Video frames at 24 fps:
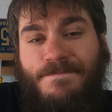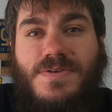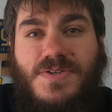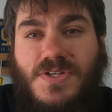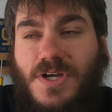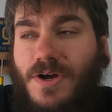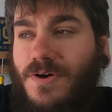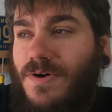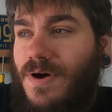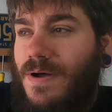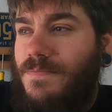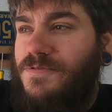
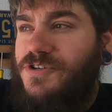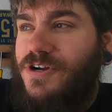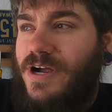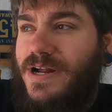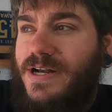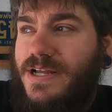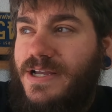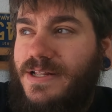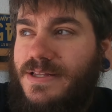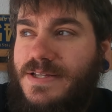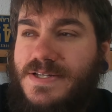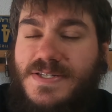So I'm trying
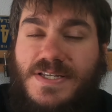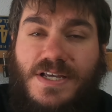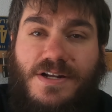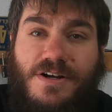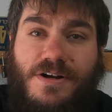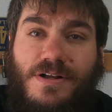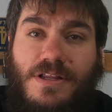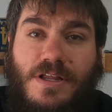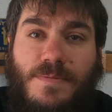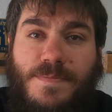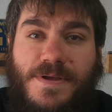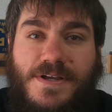to get this in
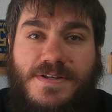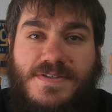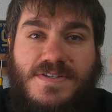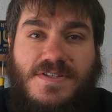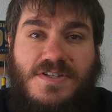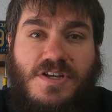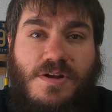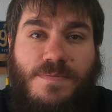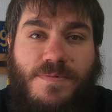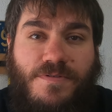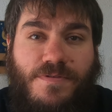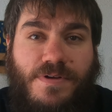early because it's
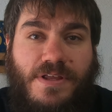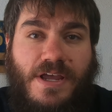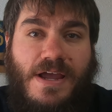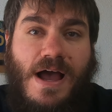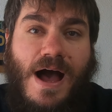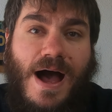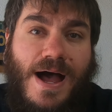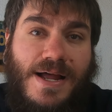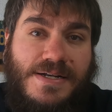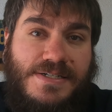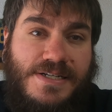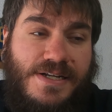gonna be really
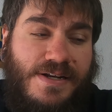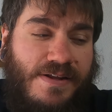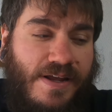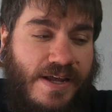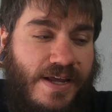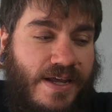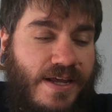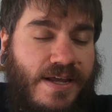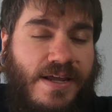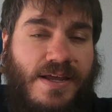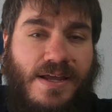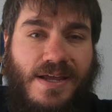hot
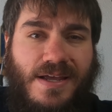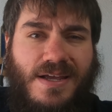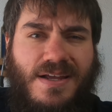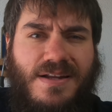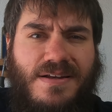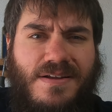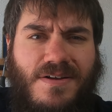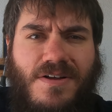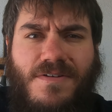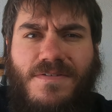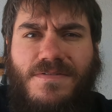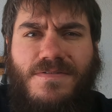today, and
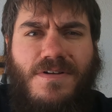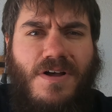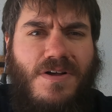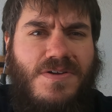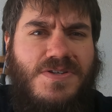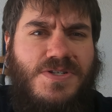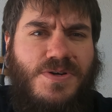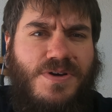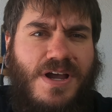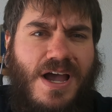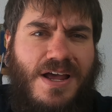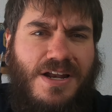
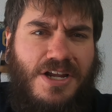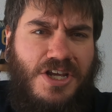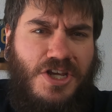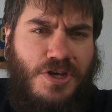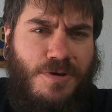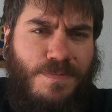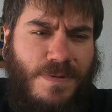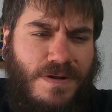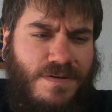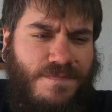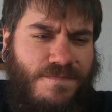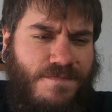also kind of
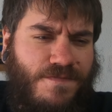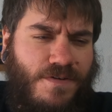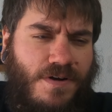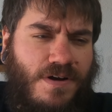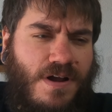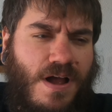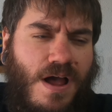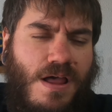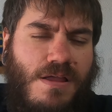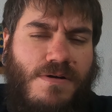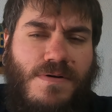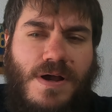humid for
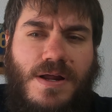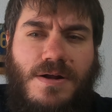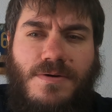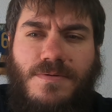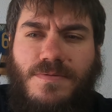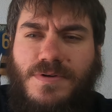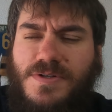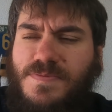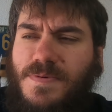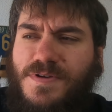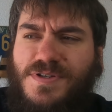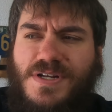Colorado.
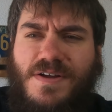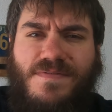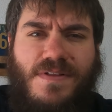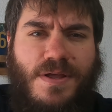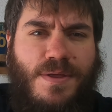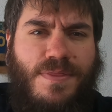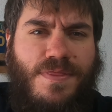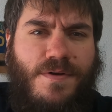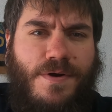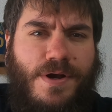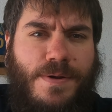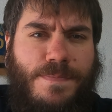We're supposed to have like
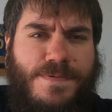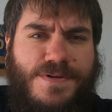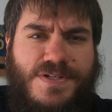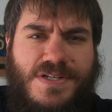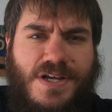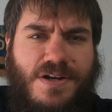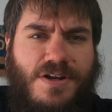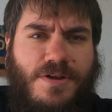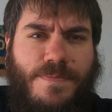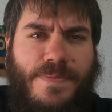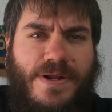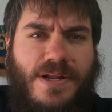
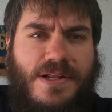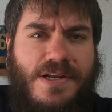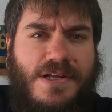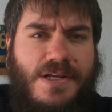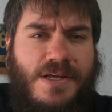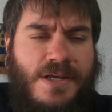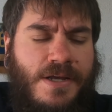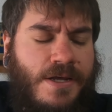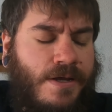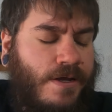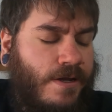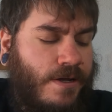30% humidity,
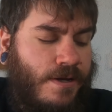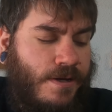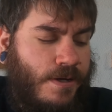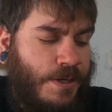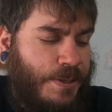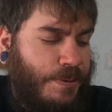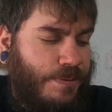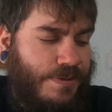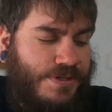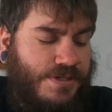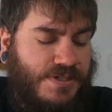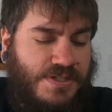
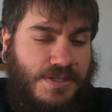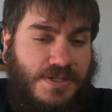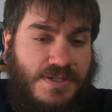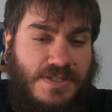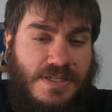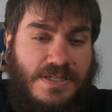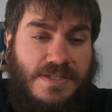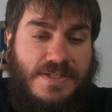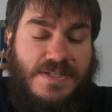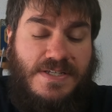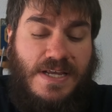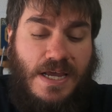which is just
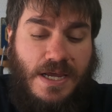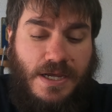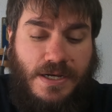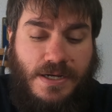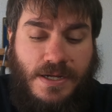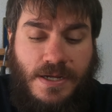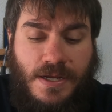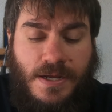insane.